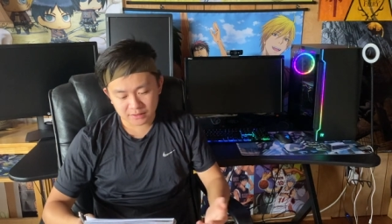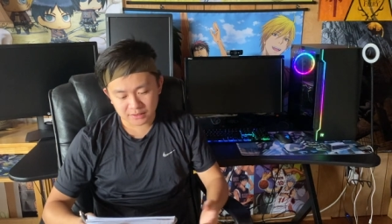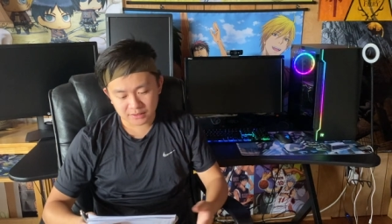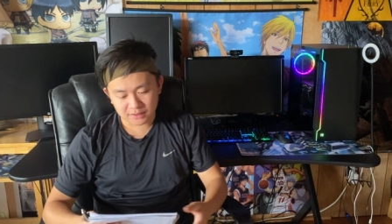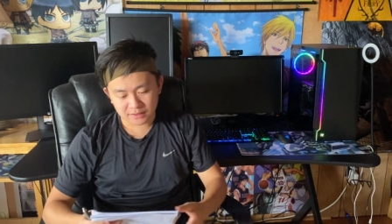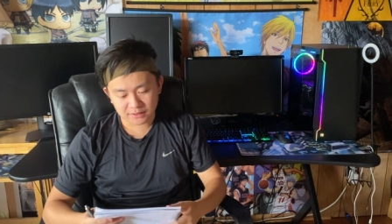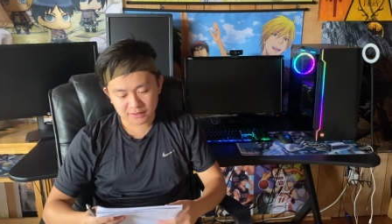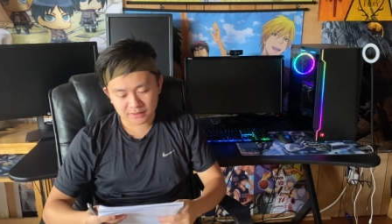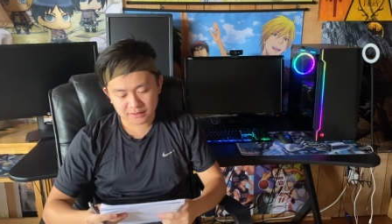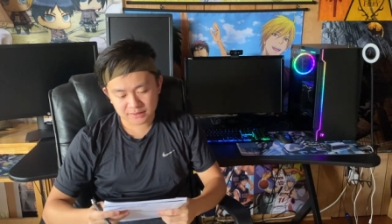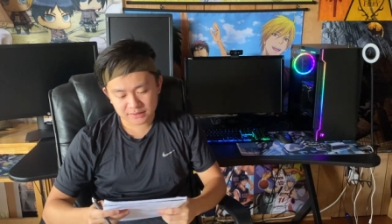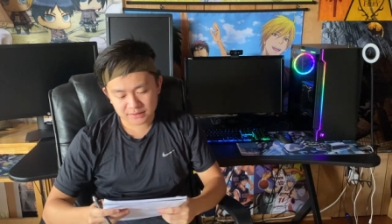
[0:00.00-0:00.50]

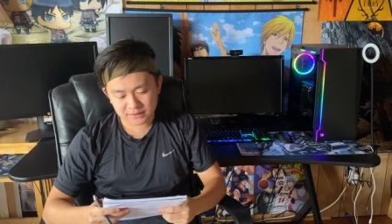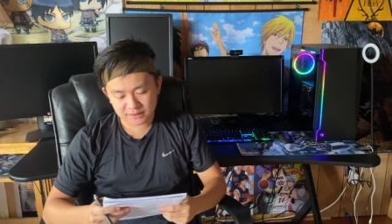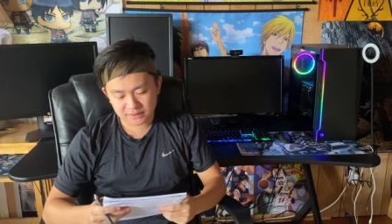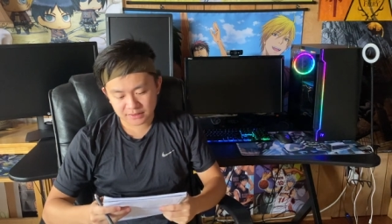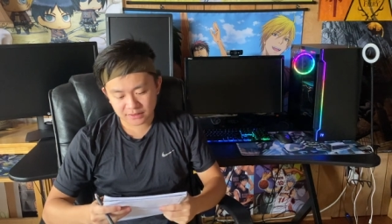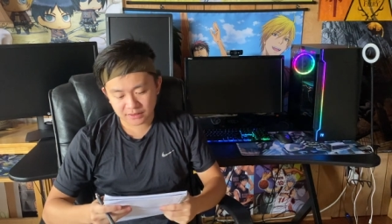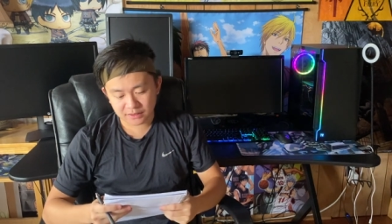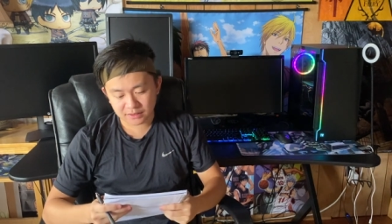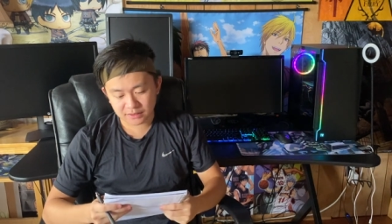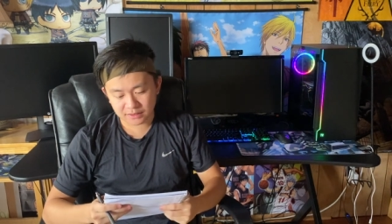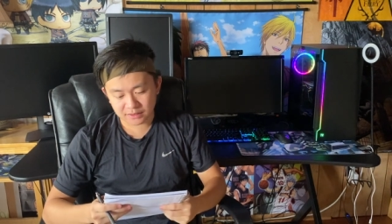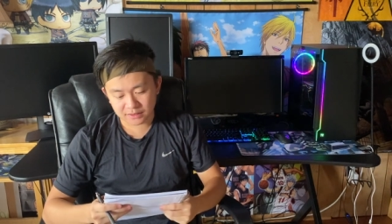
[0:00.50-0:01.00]
it's
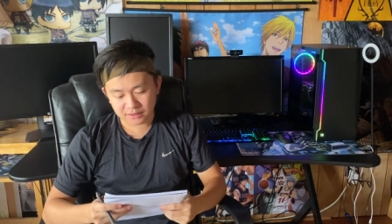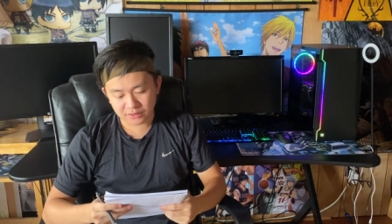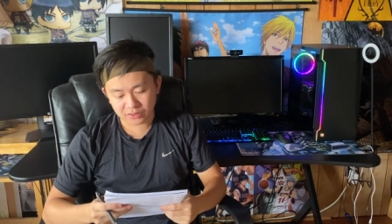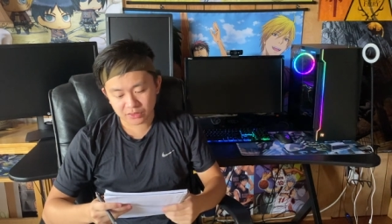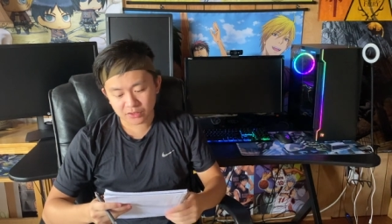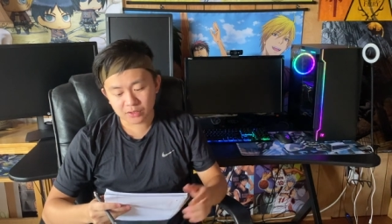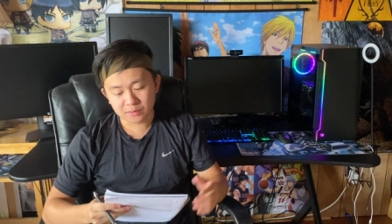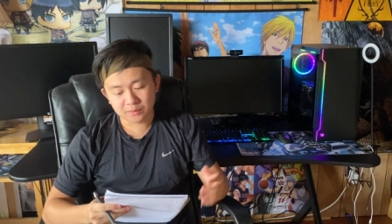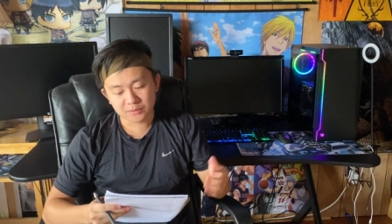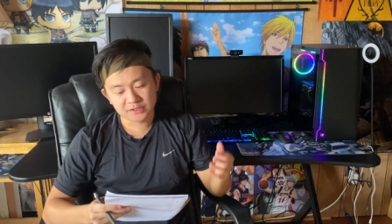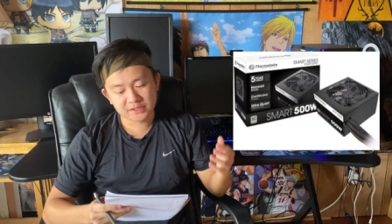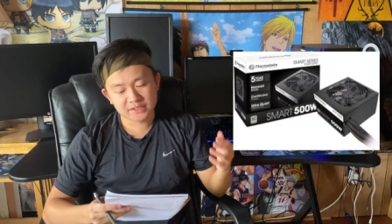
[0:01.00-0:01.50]
the
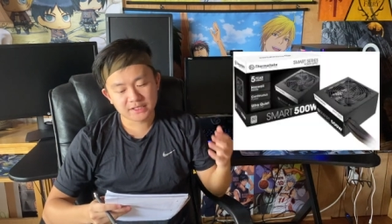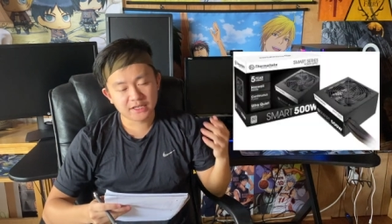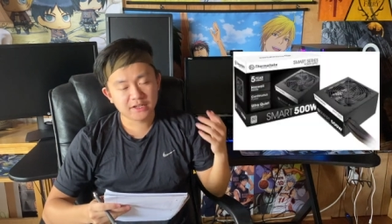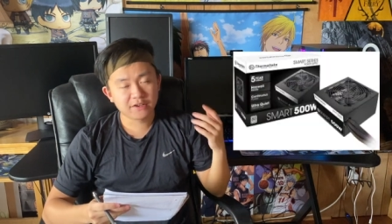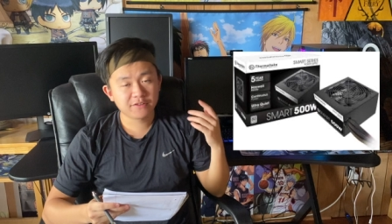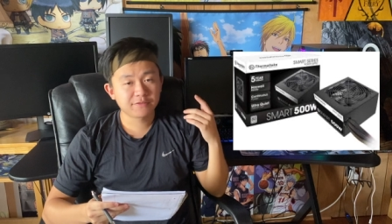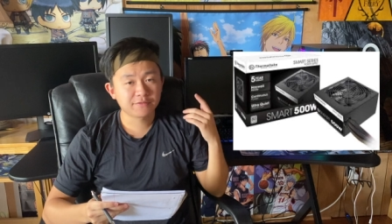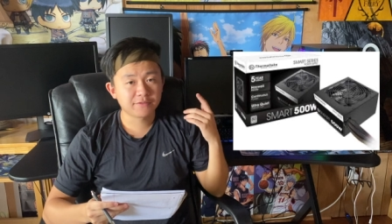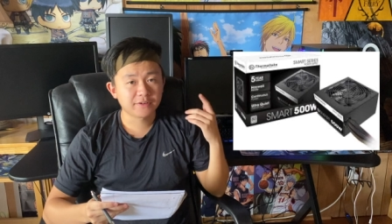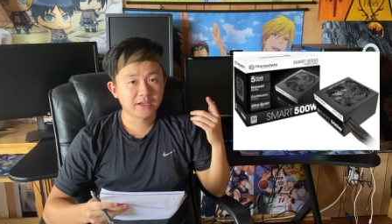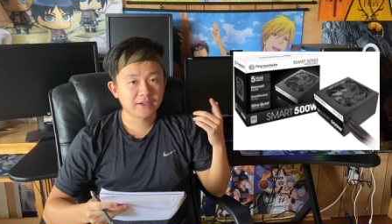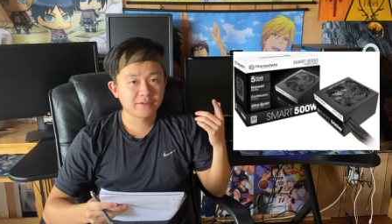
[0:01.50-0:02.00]
Thermaltake
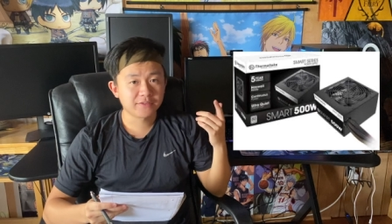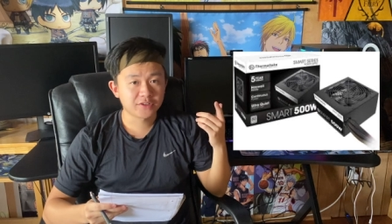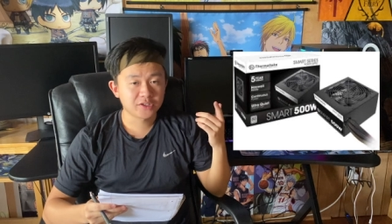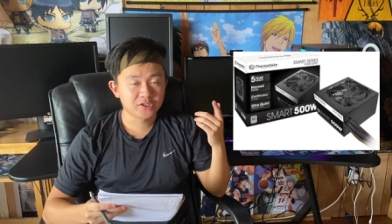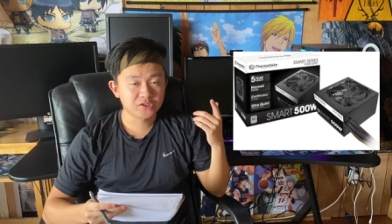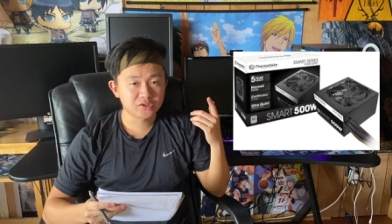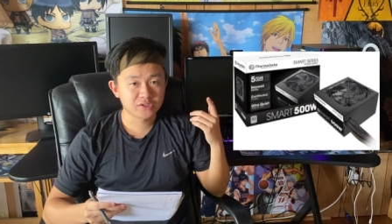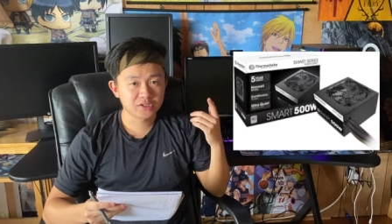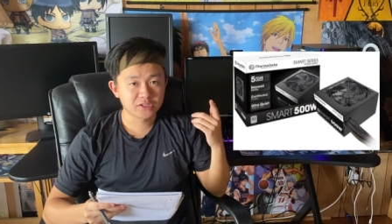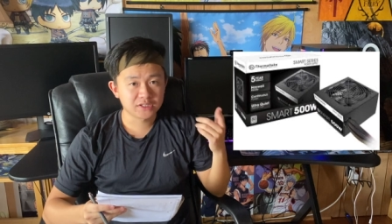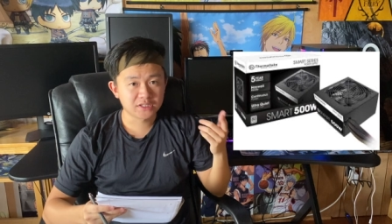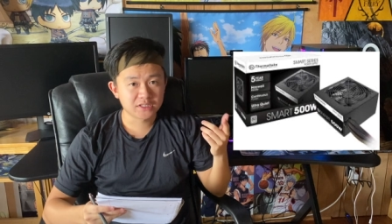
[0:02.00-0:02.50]

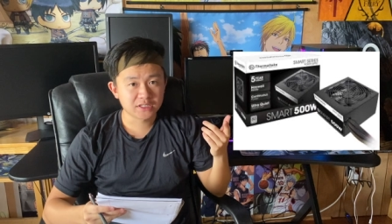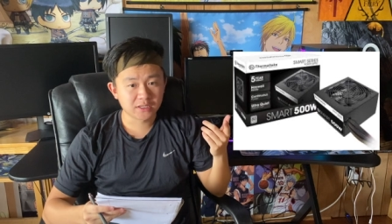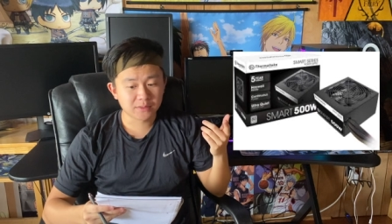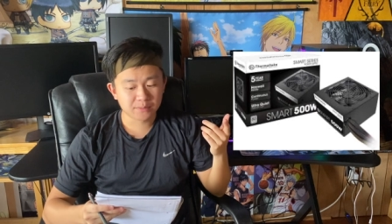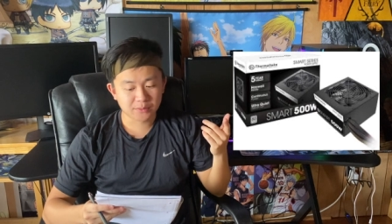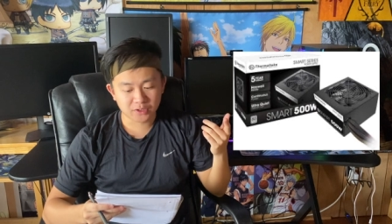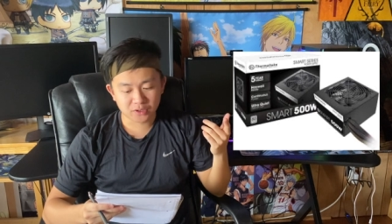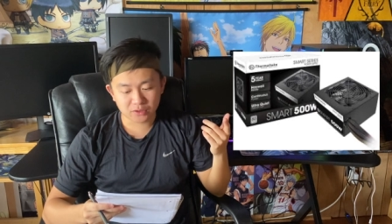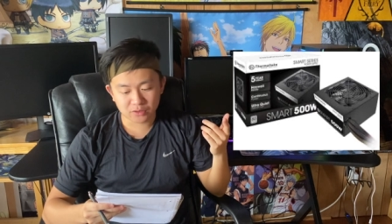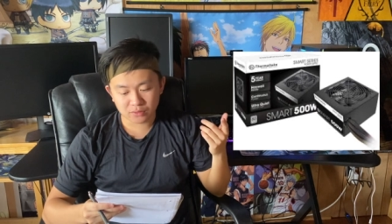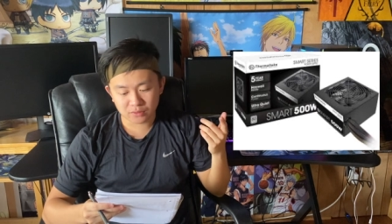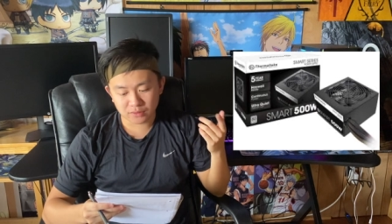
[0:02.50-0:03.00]

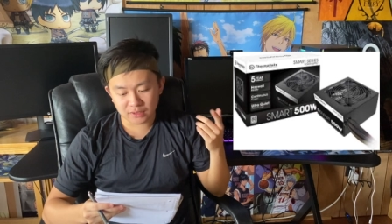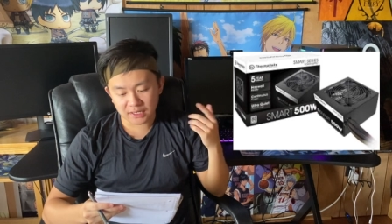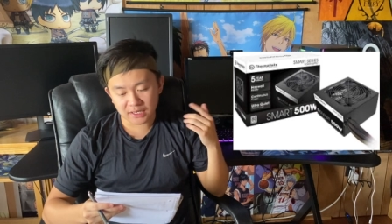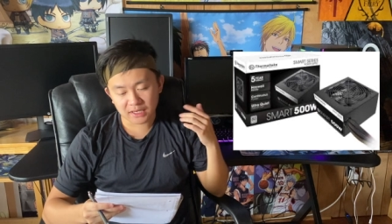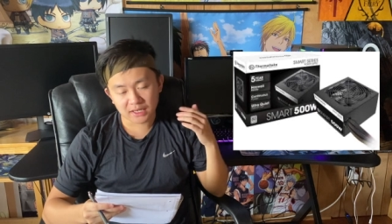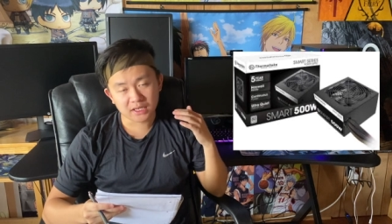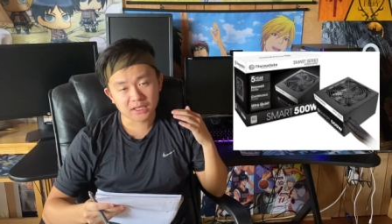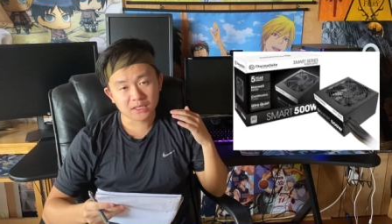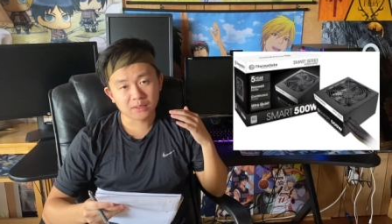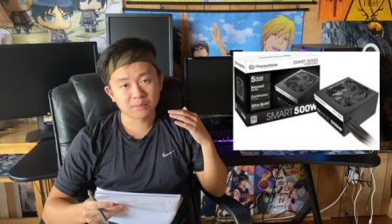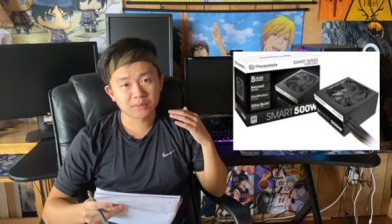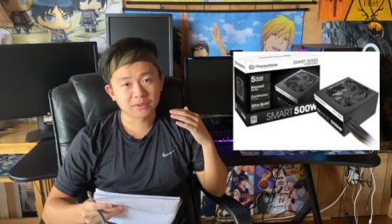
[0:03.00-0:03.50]
500W
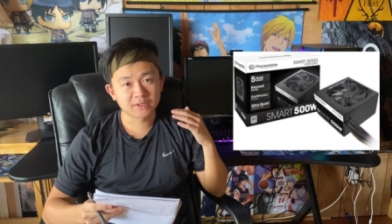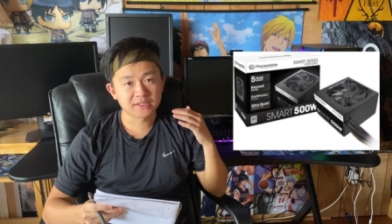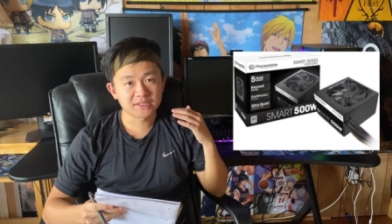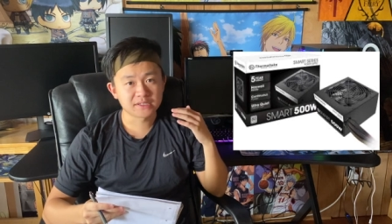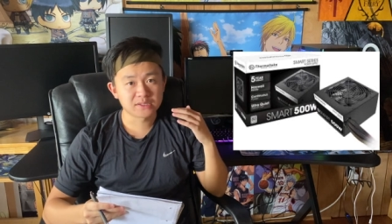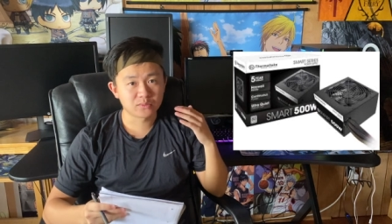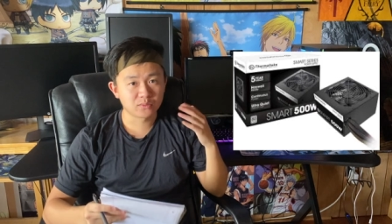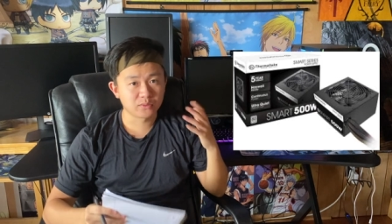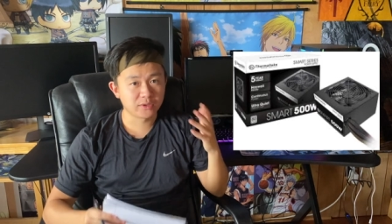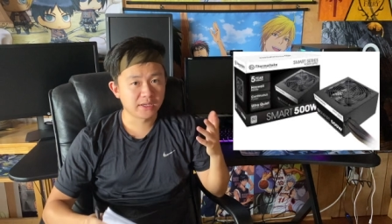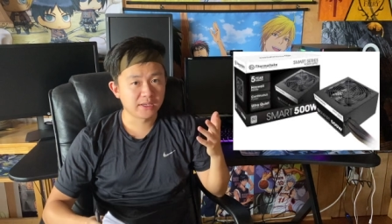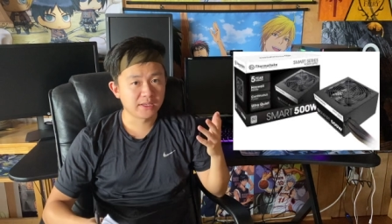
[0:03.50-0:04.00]
80
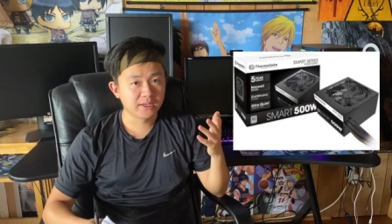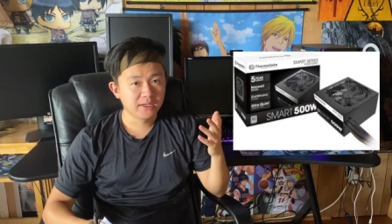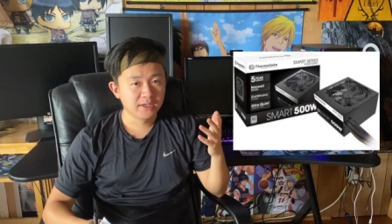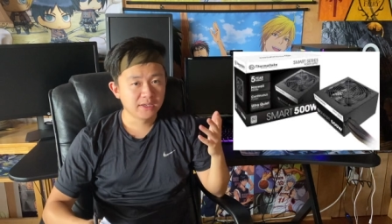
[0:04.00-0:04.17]
plus white.